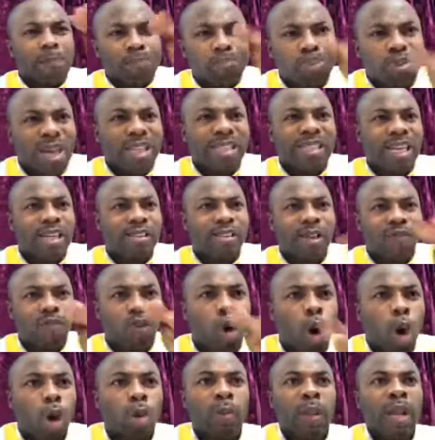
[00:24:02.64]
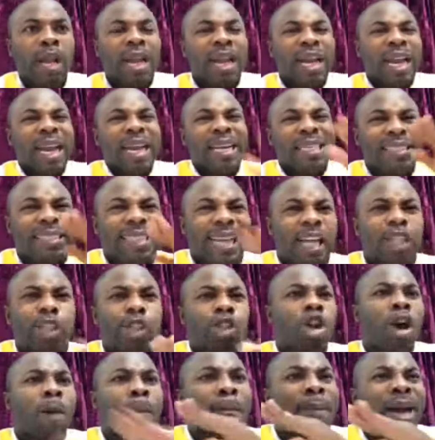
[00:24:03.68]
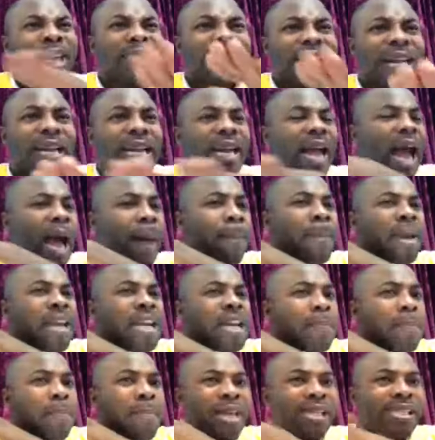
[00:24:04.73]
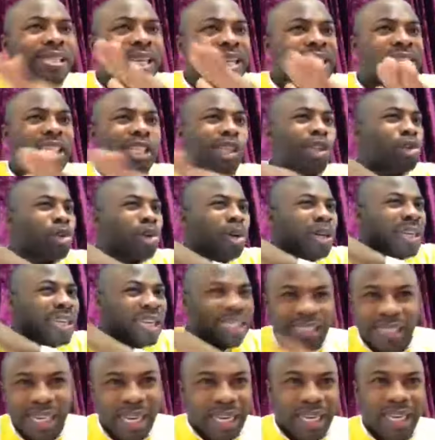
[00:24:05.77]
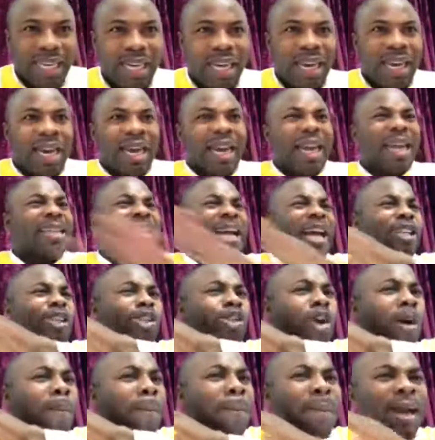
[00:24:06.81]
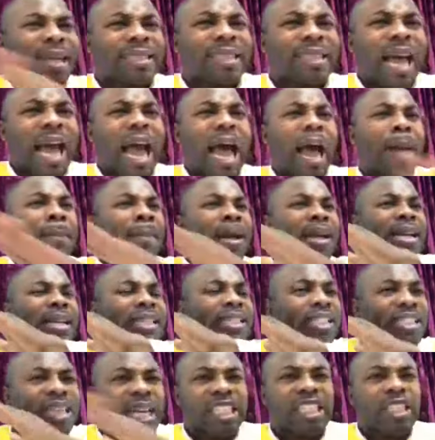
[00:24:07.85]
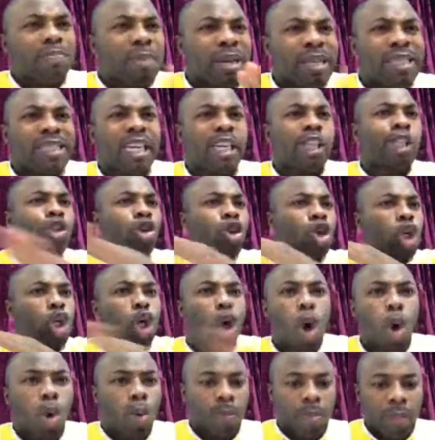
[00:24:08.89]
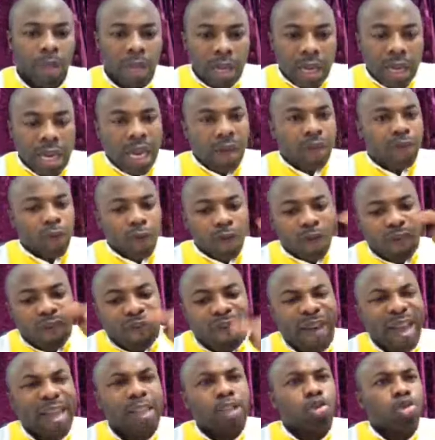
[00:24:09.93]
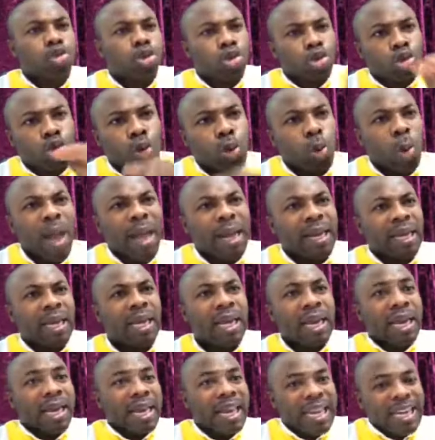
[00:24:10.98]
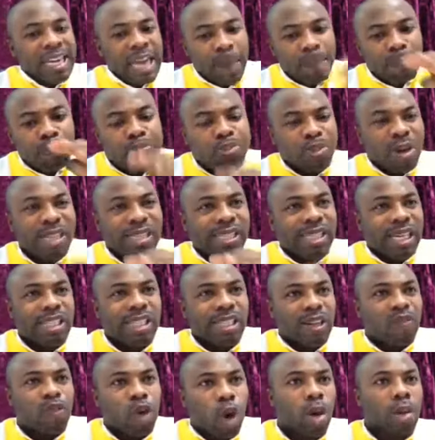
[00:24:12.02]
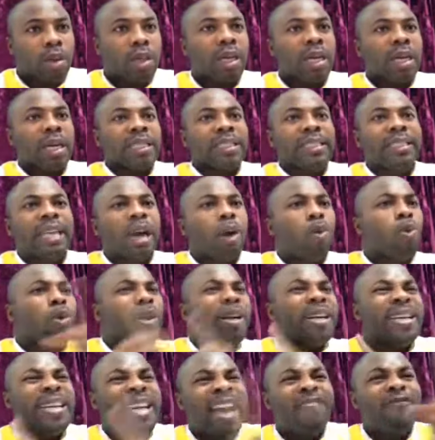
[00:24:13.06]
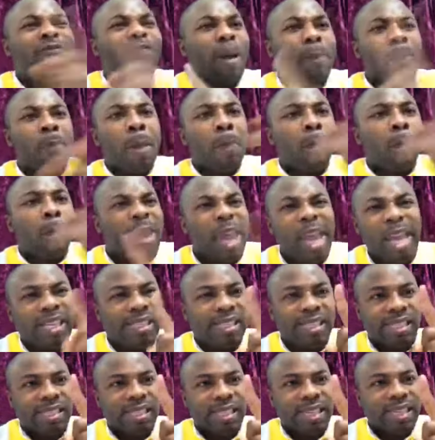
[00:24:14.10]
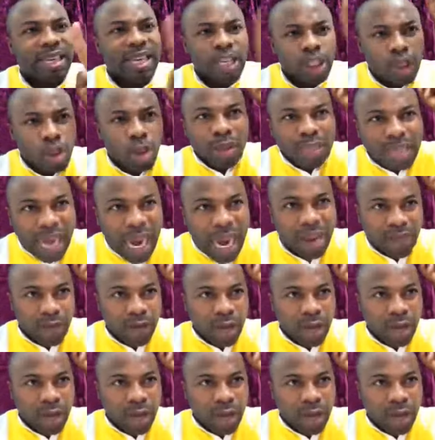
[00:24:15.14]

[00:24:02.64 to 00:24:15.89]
presence of God, it does not matter how many messages you listen, it does not matter how many church meetings you go. If you fail to dwell in the presence of God, there will never be peace in your life